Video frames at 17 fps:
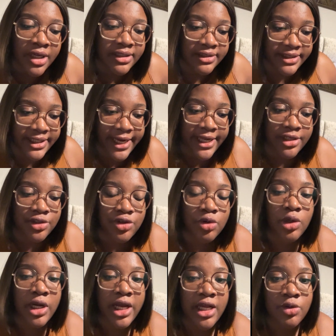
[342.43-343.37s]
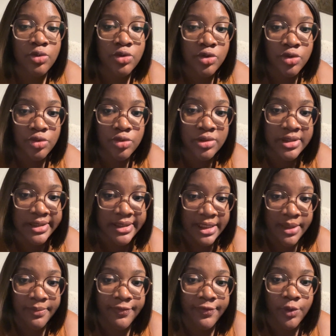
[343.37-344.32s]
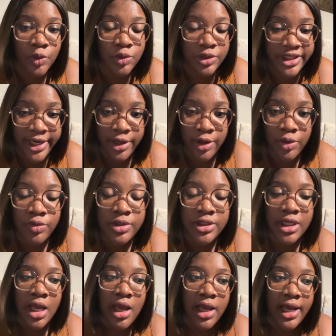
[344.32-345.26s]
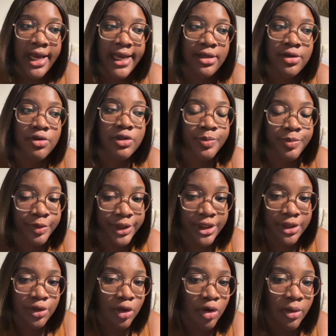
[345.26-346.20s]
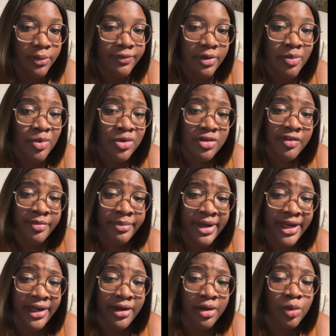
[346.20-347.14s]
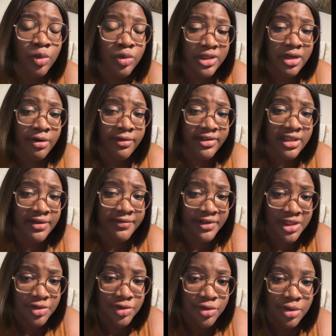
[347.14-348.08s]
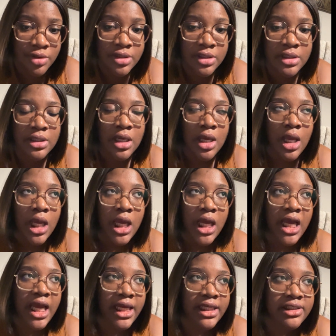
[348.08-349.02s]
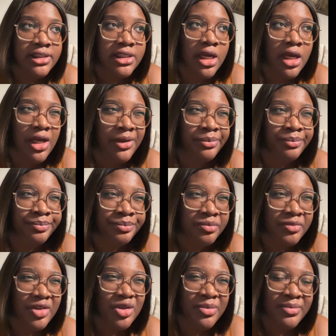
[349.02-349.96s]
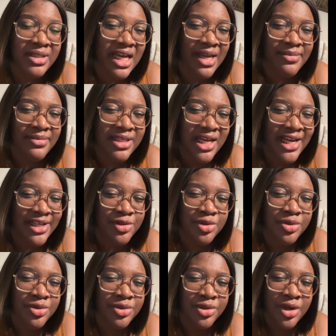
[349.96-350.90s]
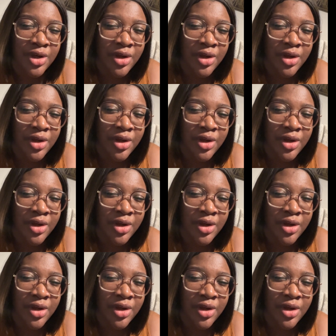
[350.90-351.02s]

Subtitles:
Then you can also do the same for hotels. I use booking.com for most of my hotel reservations, and sometimes I just